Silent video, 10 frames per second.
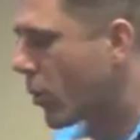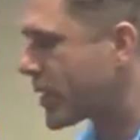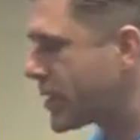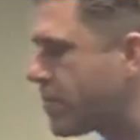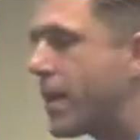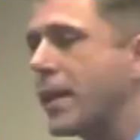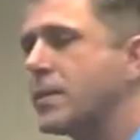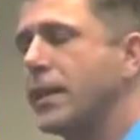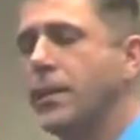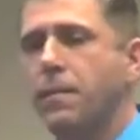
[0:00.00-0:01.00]
Western
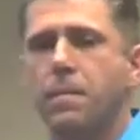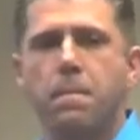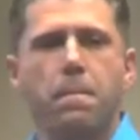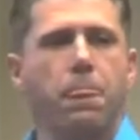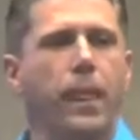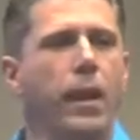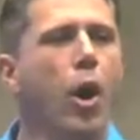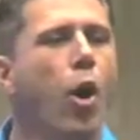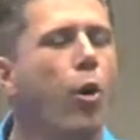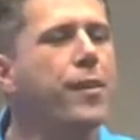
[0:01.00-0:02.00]
medicine,
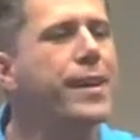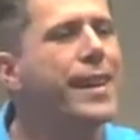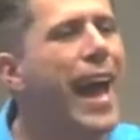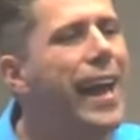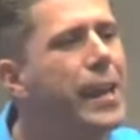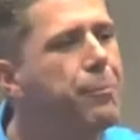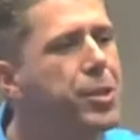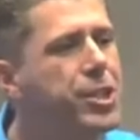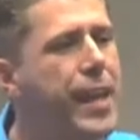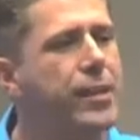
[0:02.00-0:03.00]
over
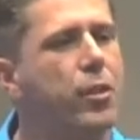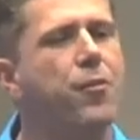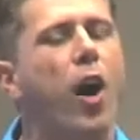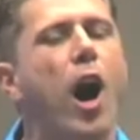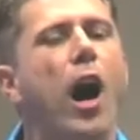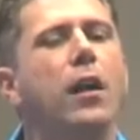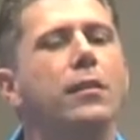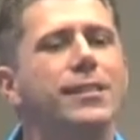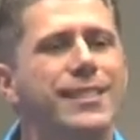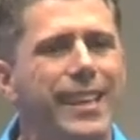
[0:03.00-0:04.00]
90% of all
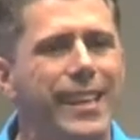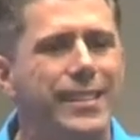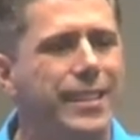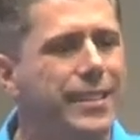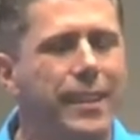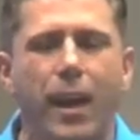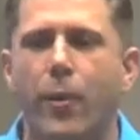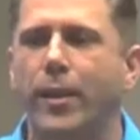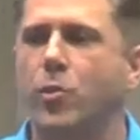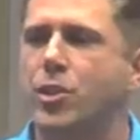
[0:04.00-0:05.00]
disease is a
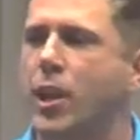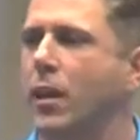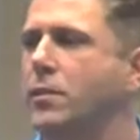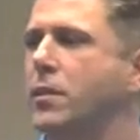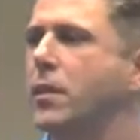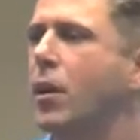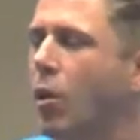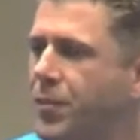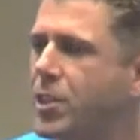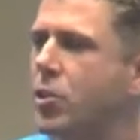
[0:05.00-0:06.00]
direct result
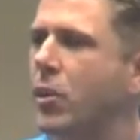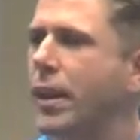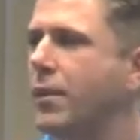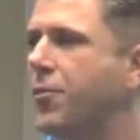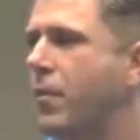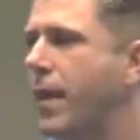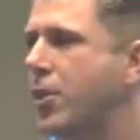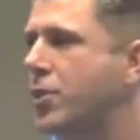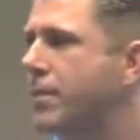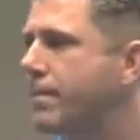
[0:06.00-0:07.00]
of this chronic
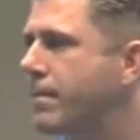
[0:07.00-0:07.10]
inflammation.